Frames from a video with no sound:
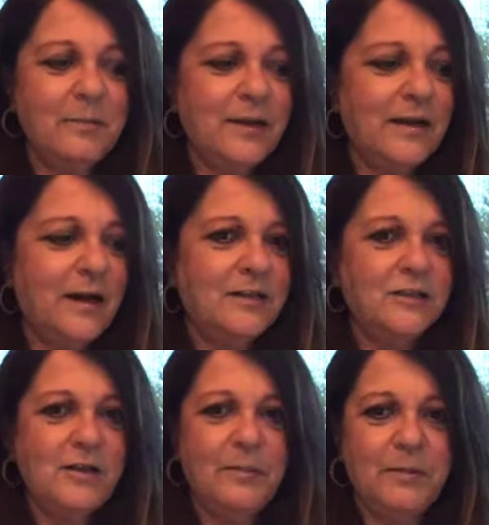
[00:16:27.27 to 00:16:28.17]
like I'll
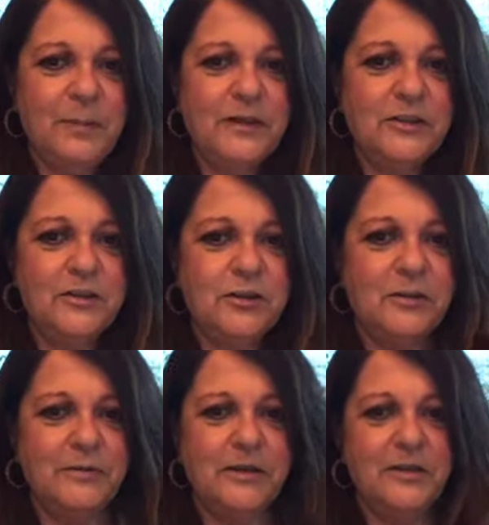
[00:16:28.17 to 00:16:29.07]
turn up a piece of
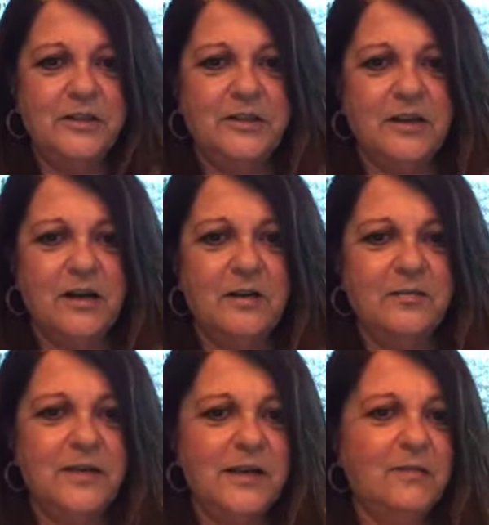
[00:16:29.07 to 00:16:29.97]
jewelry or the scarf
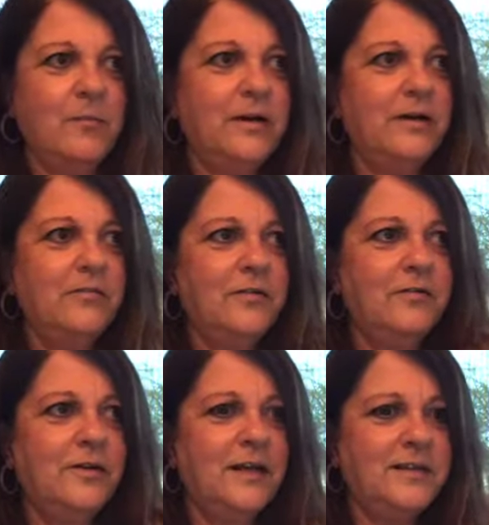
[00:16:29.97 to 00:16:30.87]
and then I'll wear it for a
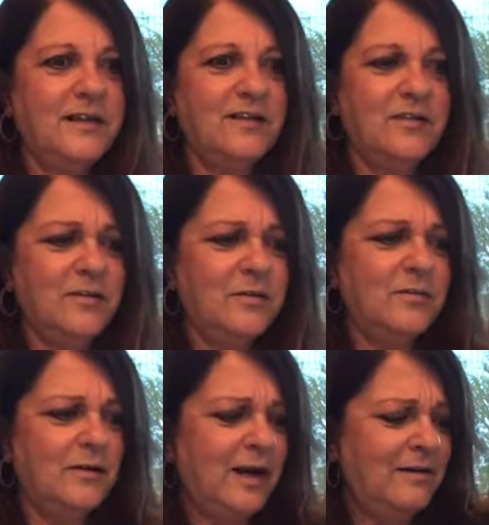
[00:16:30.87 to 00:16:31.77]
few days and I go, ooh,